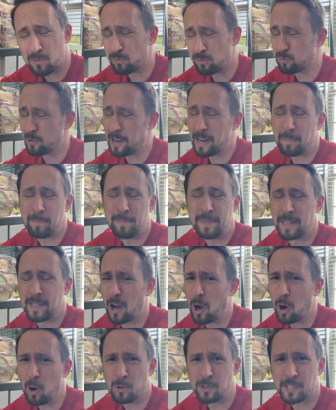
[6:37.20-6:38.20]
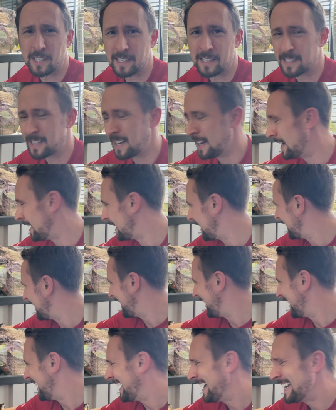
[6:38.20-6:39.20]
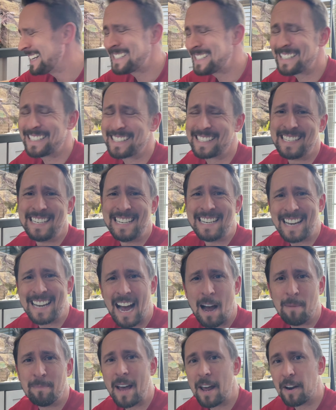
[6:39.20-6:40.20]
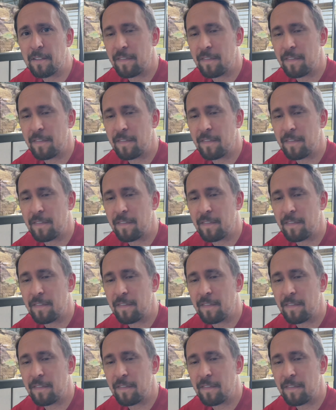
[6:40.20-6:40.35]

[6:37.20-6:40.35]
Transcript: ribbed hoses. It's just, I'm not a